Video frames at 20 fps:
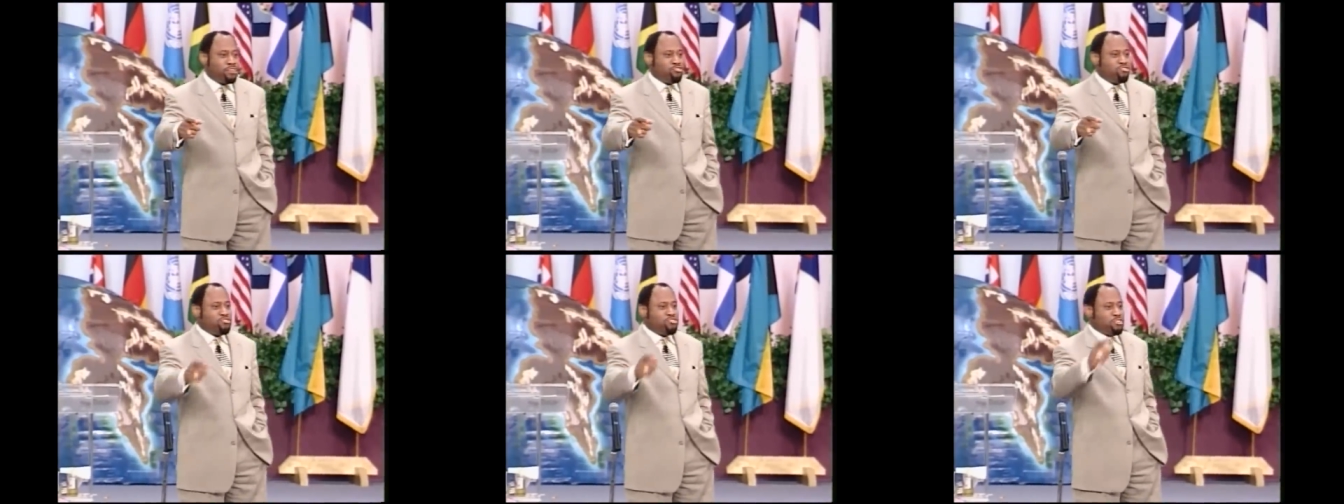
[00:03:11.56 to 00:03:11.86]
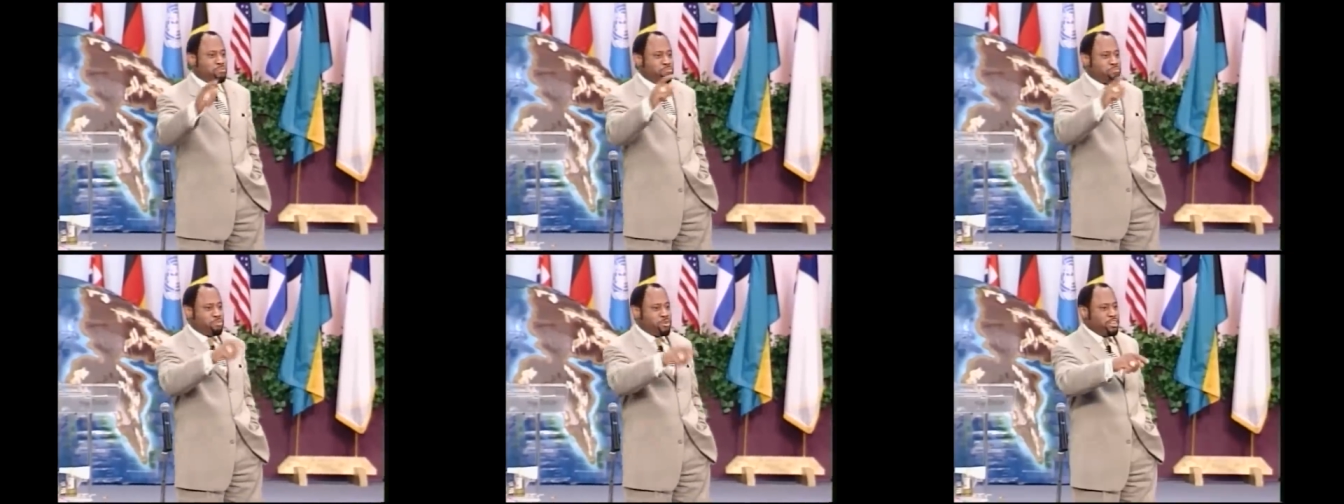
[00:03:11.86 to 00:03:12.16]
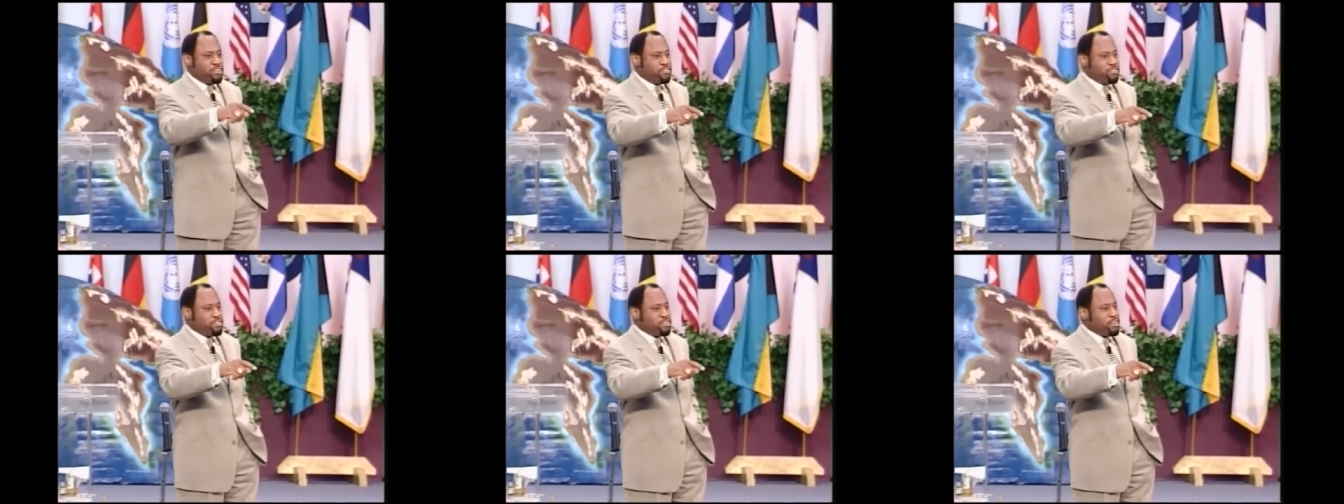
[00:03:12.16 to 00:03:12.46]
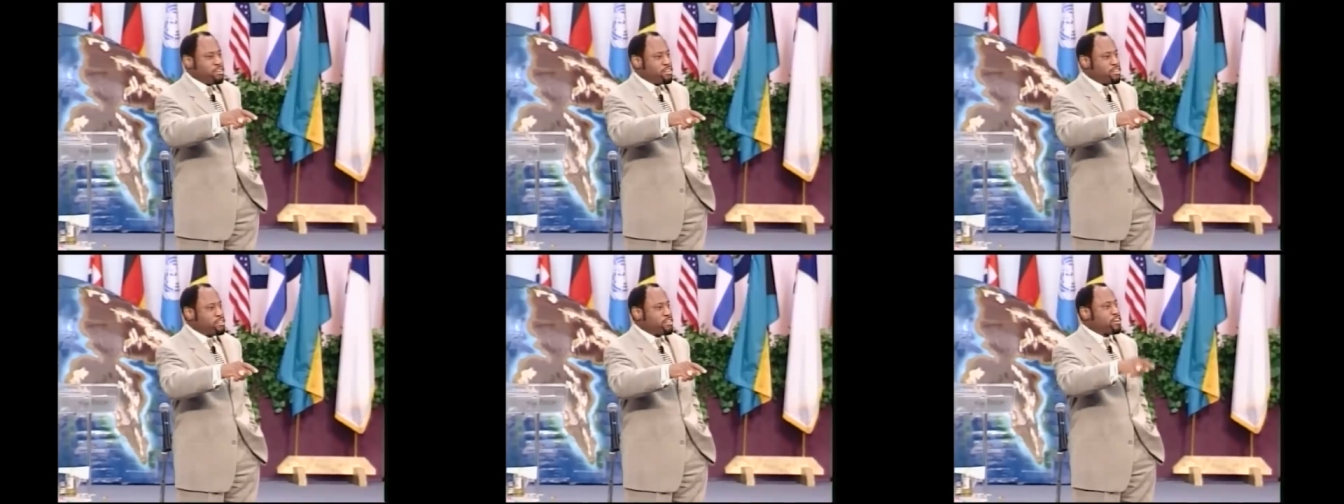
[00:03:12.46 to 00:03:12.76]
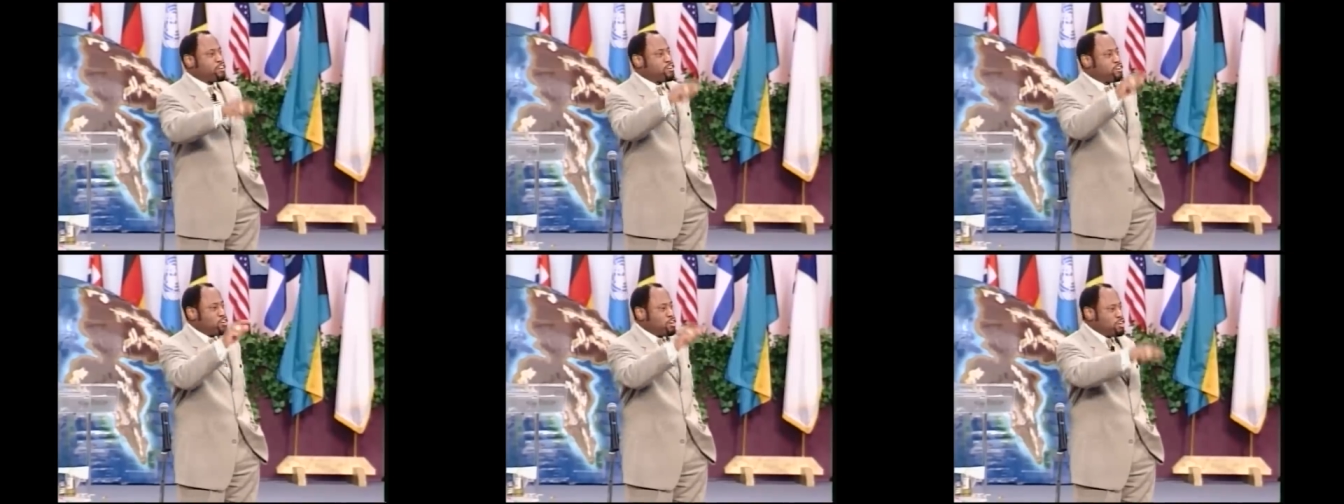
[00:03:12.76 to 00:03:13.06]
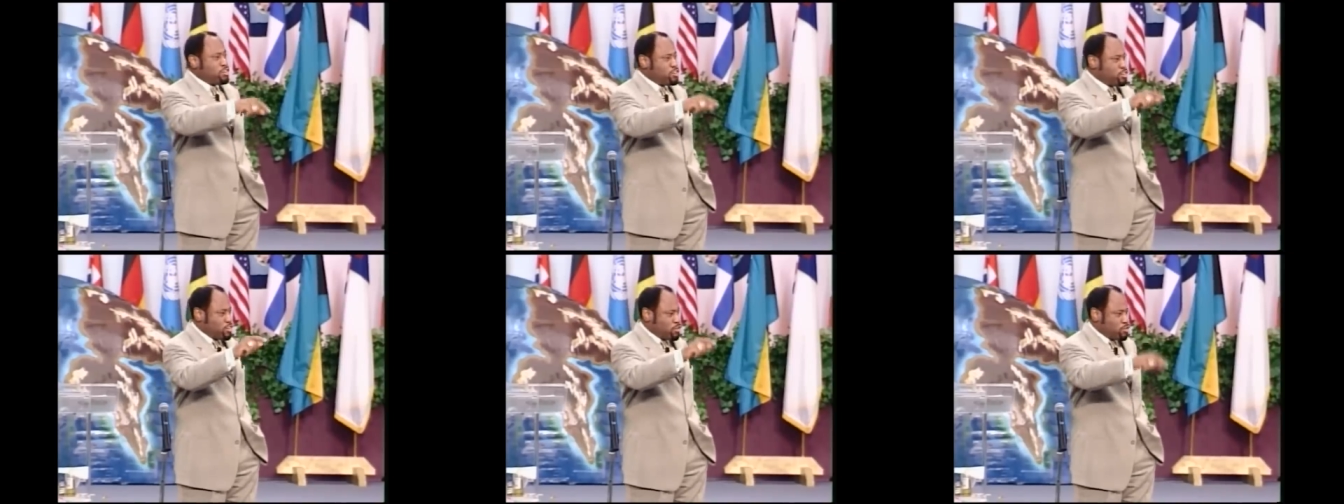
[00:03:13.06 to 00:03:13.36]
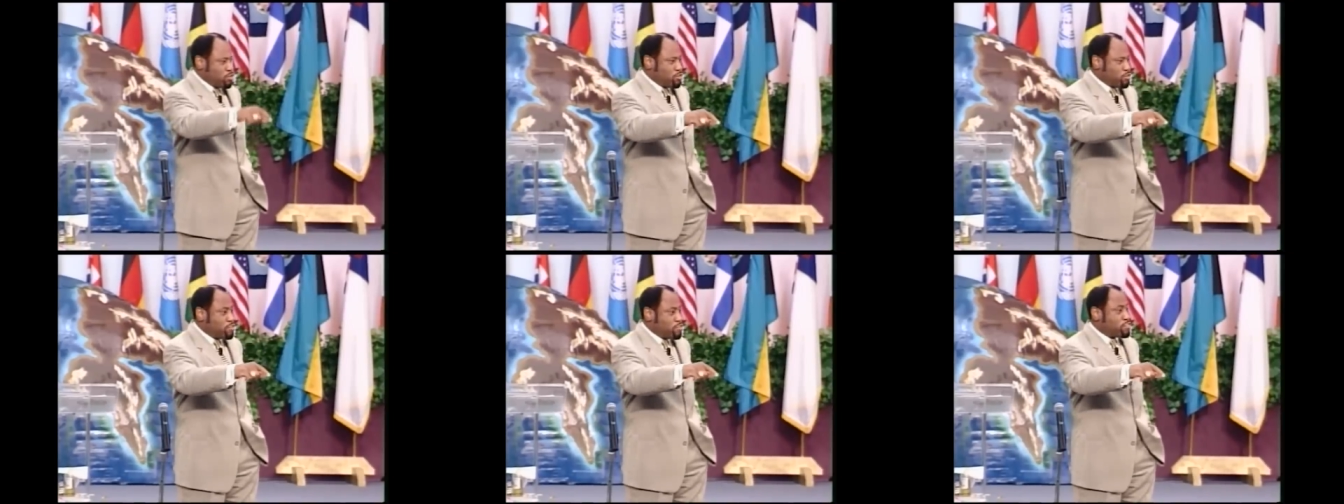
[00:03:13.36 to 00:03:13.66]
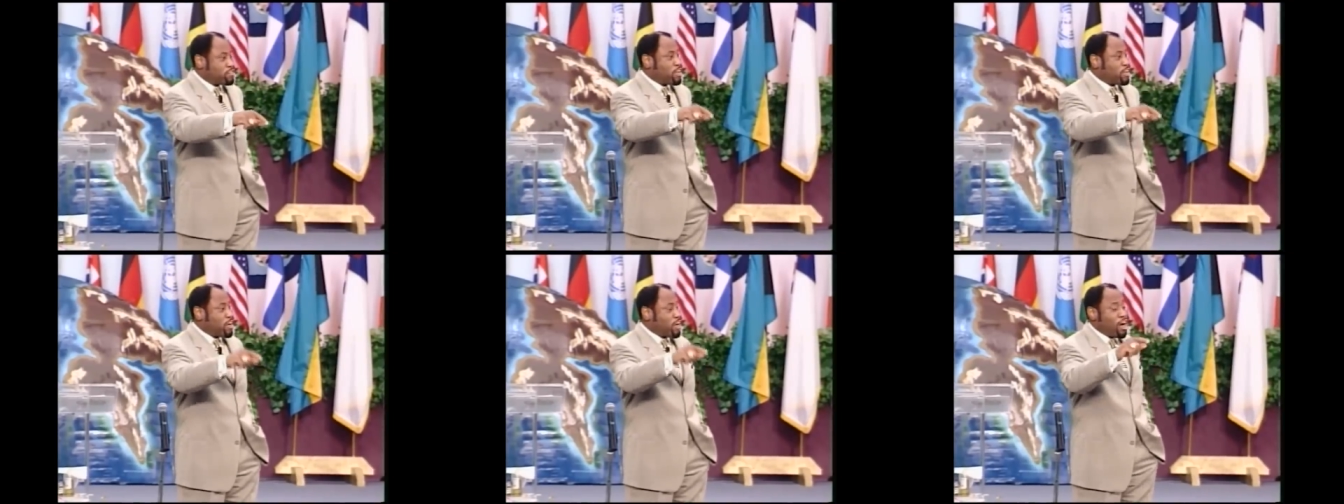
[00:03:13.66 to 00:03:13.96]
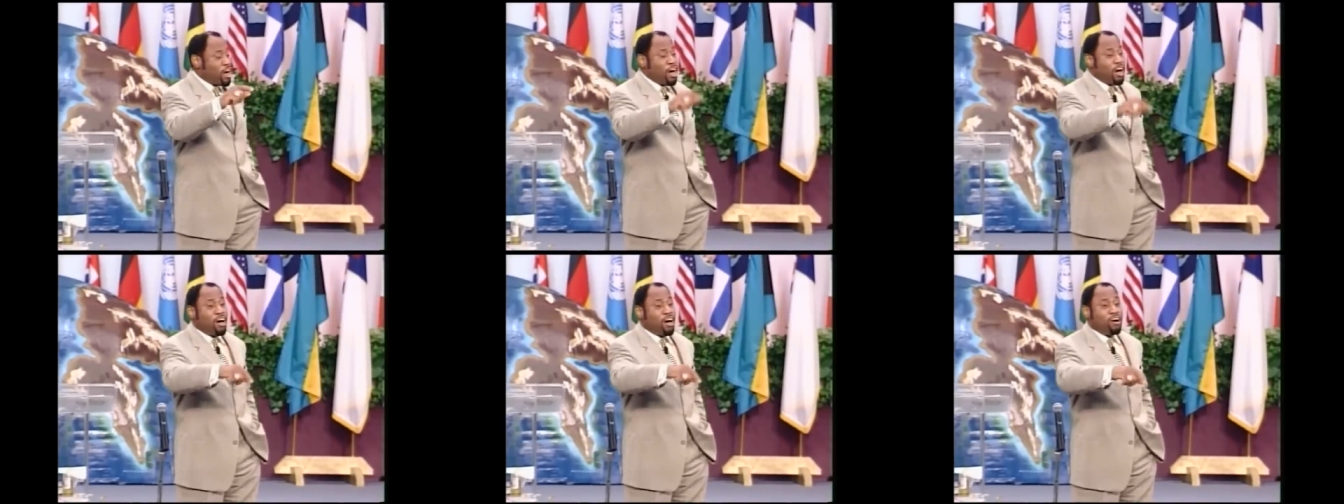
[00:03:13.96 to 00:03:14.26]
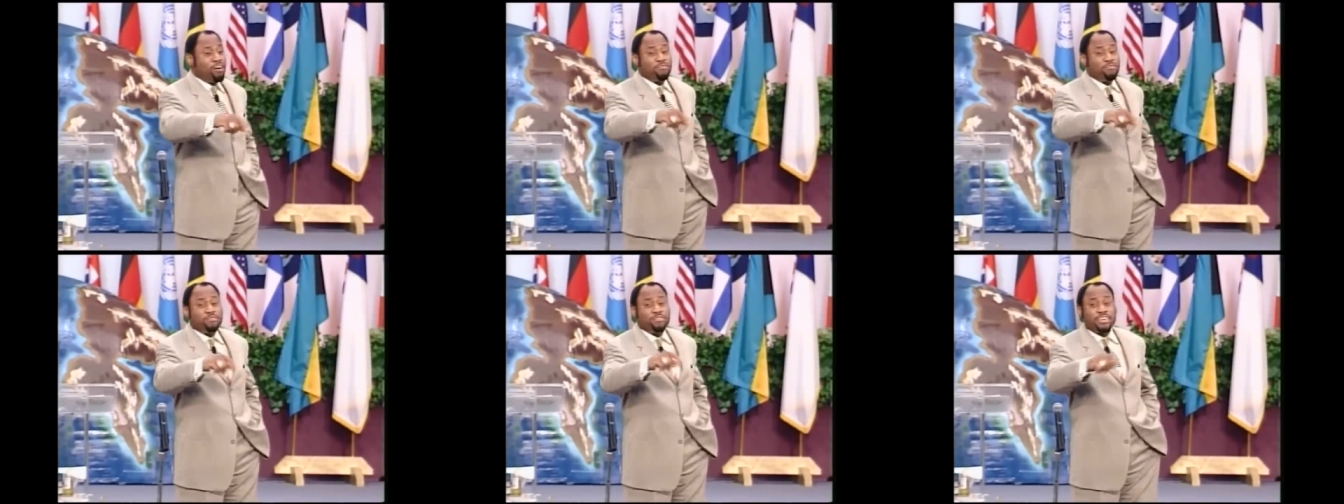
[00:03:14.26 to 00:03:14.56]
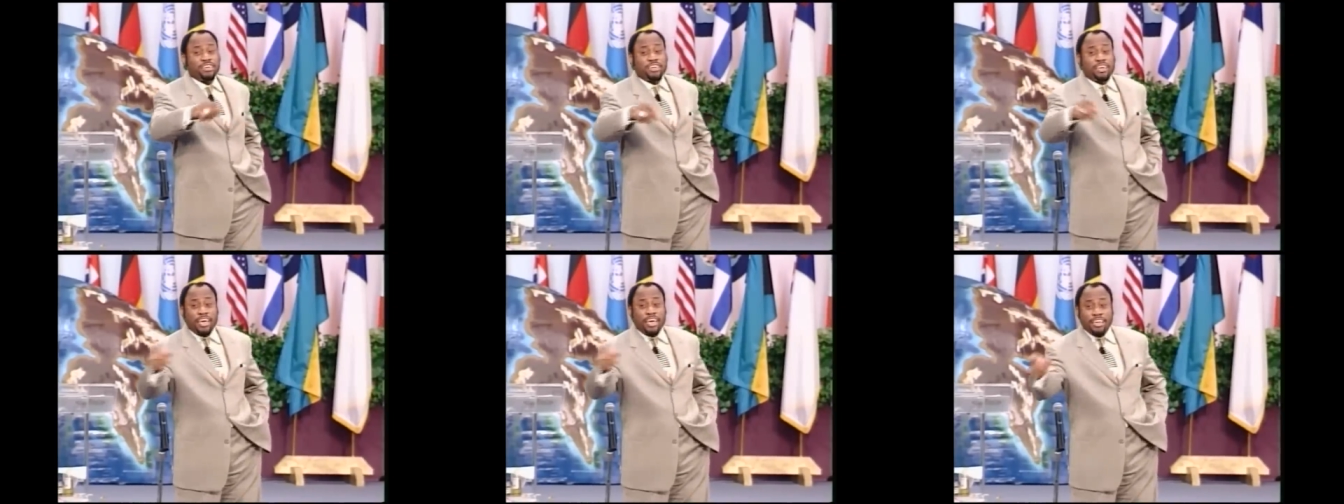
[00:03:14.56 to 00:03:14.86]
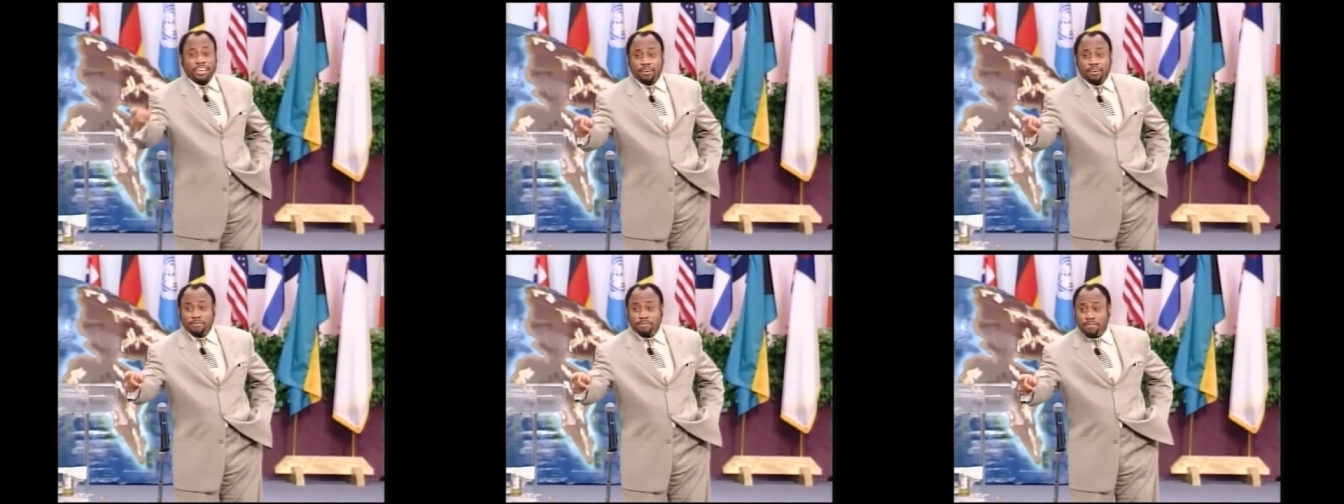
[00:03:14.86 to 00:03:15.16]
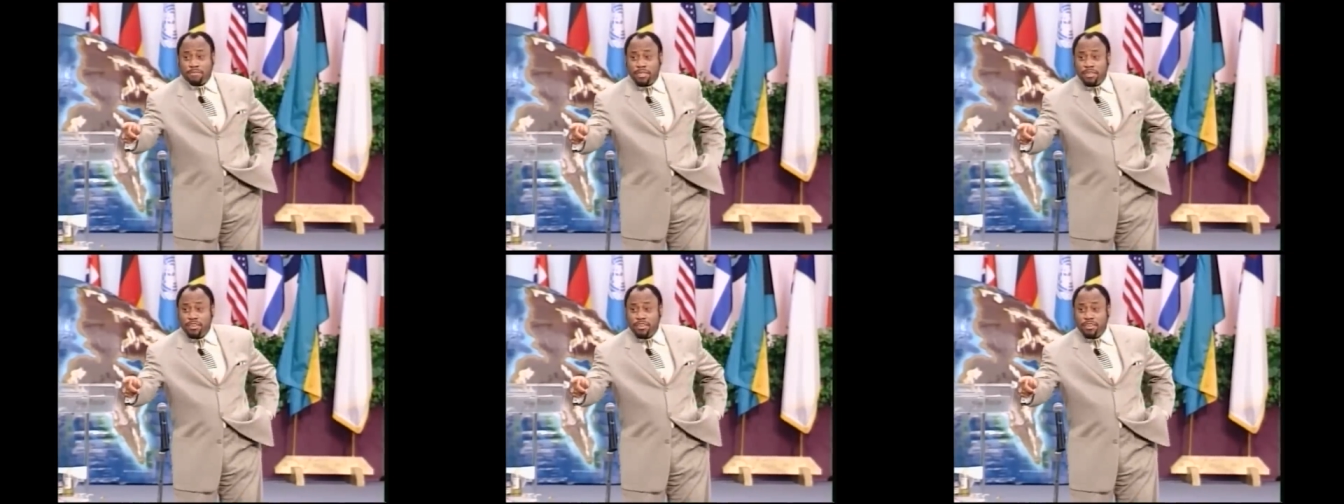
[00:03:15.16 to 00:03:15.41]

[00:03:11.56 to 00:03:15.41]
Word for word: you should preach the good news of the kingdom.